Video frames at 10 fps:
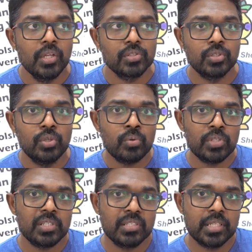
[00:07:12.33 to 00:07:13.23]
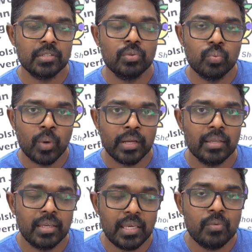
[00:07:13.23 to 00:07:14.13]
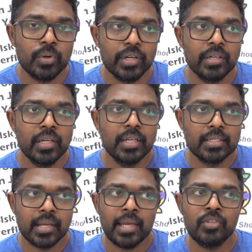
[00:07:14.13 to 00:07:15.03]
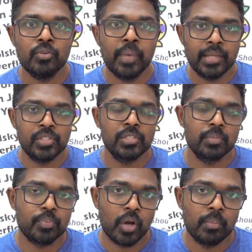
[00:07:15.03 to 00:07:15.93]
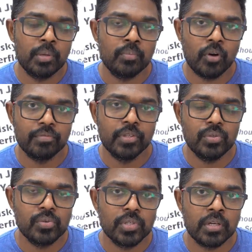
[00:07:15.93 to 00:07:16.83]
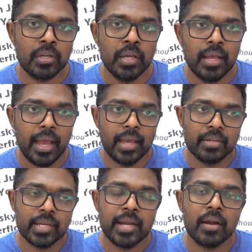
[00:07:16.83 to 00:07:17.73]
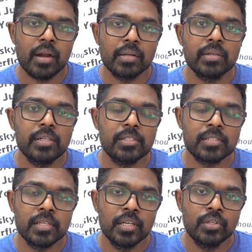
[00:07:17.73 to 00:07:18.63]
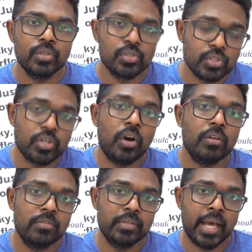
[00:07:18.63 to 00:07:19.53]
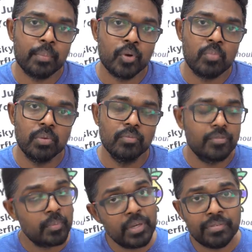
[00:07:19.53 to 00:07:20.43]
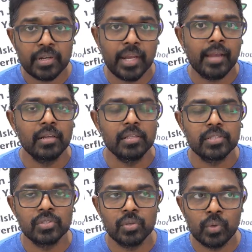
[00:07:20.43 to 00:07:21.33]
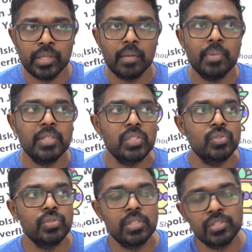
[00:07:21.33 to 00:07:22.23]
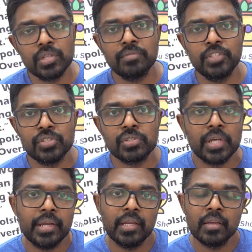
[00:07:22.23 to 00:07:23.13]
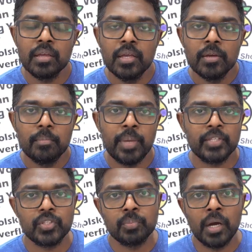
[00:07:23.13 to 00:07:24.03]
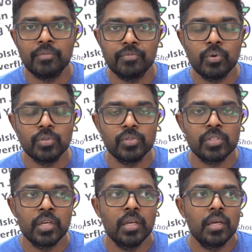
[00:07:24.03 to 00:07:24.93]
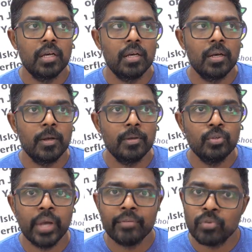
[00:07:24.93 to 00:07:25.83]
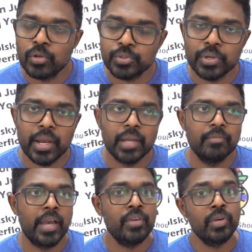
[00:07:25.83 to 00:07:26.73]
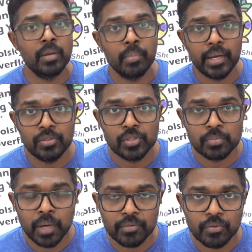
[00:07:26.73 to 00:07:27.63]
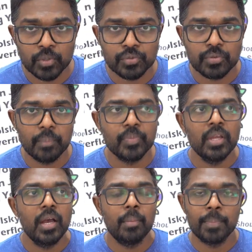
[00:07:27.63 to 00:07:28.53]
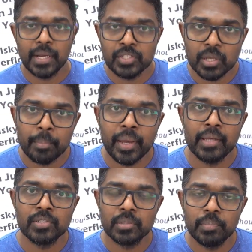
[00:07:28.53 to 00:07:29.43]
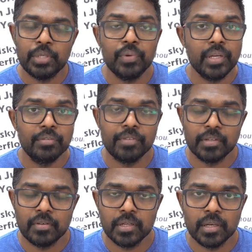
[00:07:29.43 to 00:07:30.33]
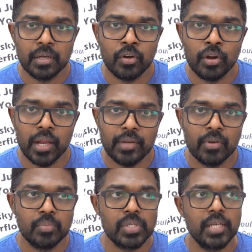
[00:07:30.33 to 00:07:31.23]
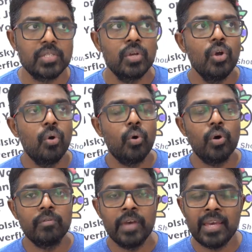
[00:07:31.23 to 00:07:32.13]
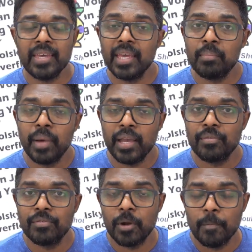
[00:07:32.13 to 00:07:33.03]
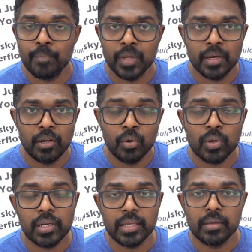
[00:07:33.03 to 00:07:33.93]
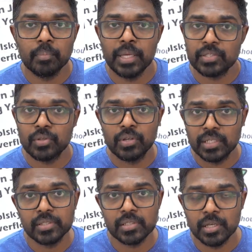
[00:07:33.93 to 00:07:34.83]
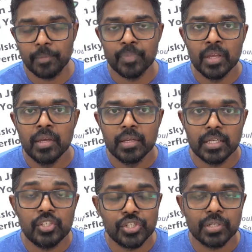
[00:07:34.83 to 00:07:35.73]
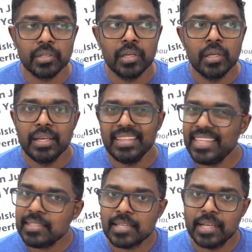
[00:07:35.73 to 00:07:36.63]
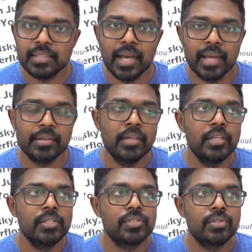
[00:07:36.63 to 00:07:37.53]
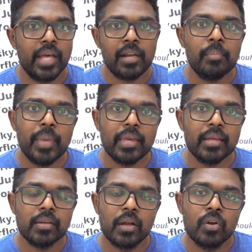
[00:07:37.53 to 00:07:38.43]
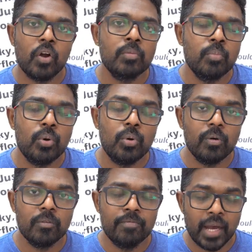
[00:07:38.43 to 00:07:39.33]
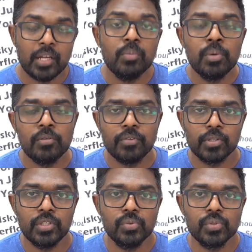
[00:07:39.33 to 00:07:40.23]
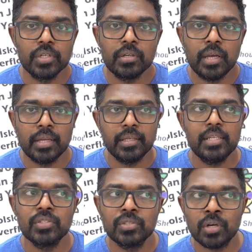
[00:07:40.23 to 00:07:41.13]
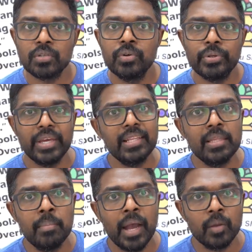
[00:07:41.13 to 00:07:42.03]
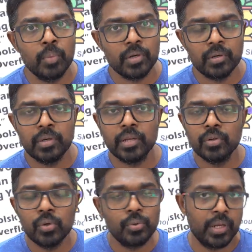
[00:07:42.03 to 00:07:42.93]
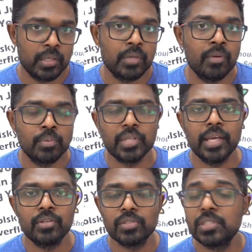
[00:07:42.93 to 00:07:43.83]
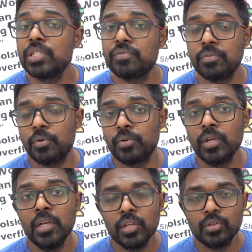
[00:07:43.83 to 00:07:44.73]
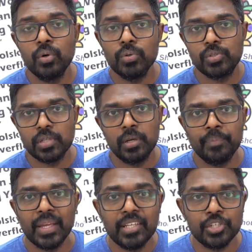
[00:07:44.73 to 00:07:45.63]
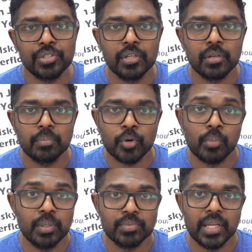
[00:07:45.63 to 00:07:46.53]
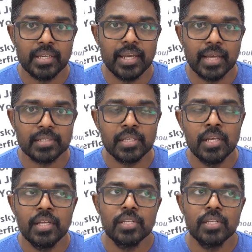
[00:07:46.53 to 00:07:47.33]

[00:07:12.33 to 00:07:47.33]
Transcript: So don't just stick to one keyword, try to imagine the problem of the user and write articles to solve that problem from different angles. So what that means is, you, instead of just writing best smartphones, uh, you have to also write where you can buy those smartphones from, a price comparison between different uh, online websites, or where you can buy it from uh, locally based on his uh, region, things like that. So that'll make it a lot more valuable for the user, and he's not going to hit the back button and go to another website to search for those uh, additional problems that he has.